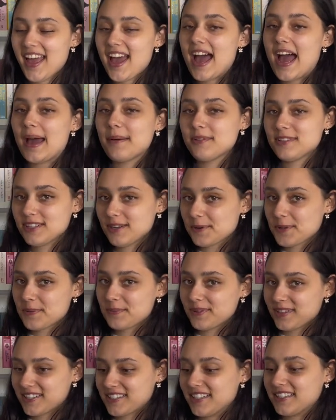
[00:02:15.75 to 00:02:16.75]
gonna start with the
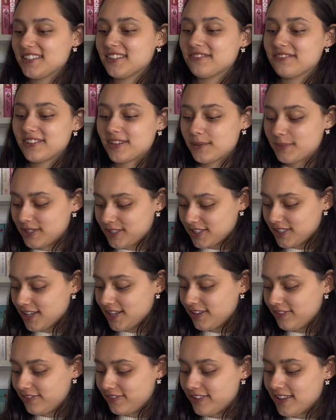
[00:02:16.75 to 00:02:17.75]
books that don't fit on my
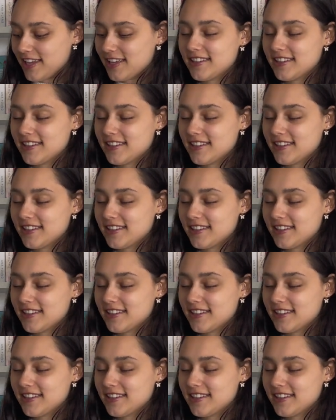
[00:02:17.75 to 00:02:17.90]
shelf